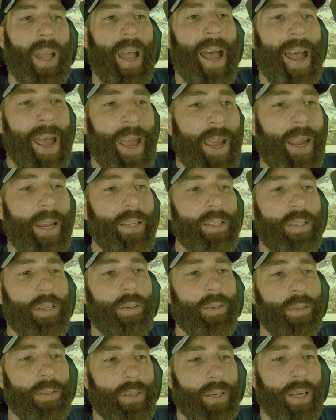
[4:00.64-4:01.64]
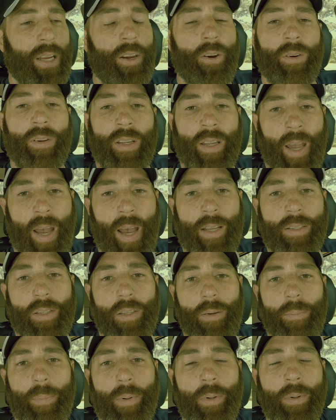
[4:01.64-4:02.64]
I hate to hear
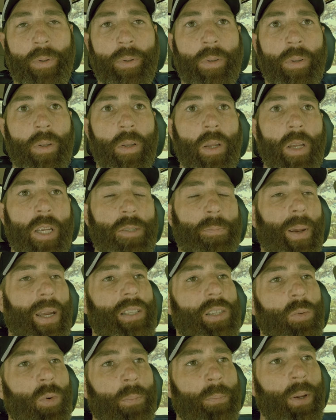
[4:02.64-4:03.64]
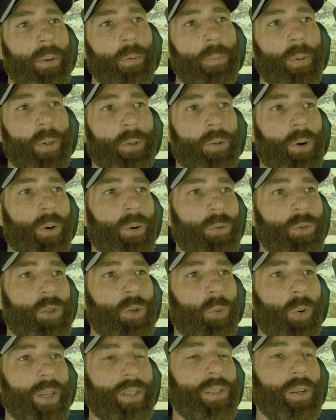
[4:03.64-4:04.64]
gossip, especially when people put their own
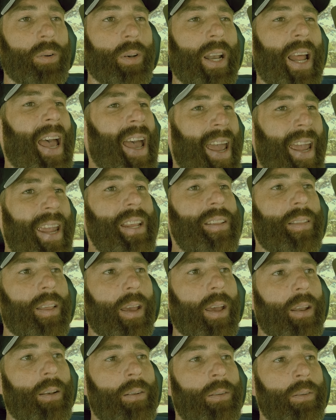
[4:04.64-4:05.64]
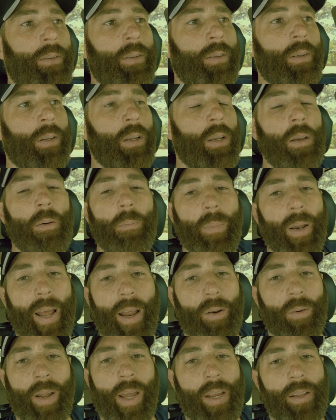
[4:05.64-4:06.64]
twists on it. I hate that, but
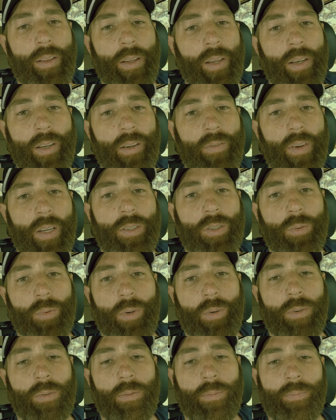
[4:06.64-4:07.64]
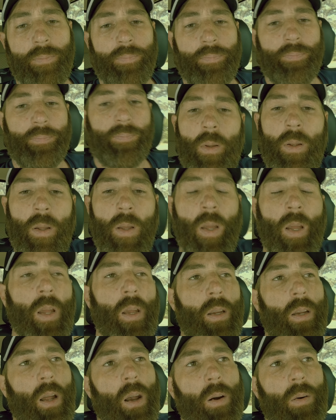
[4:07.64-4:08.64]
I don't hate the individual.
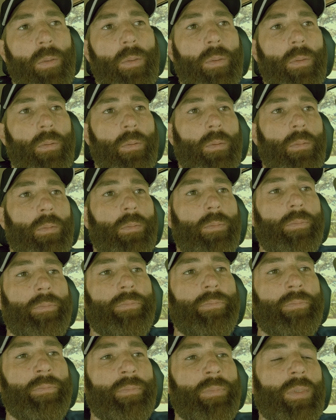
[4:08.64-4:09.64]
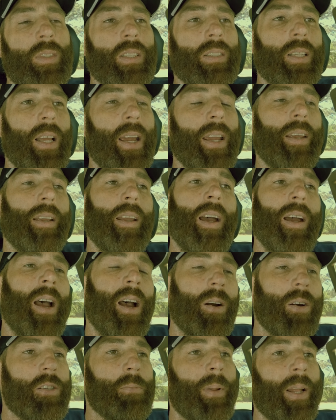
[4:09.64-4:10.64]
You know, just like
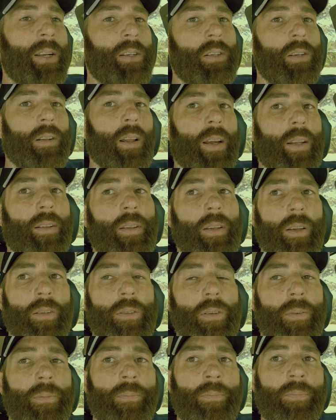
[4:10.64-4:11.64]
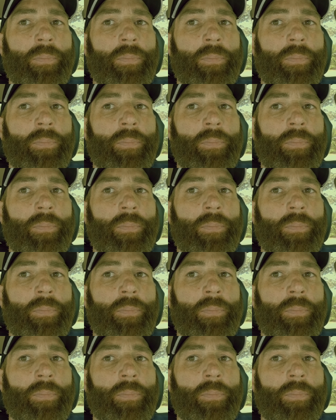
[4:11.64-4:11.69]
I'll explain to you like this.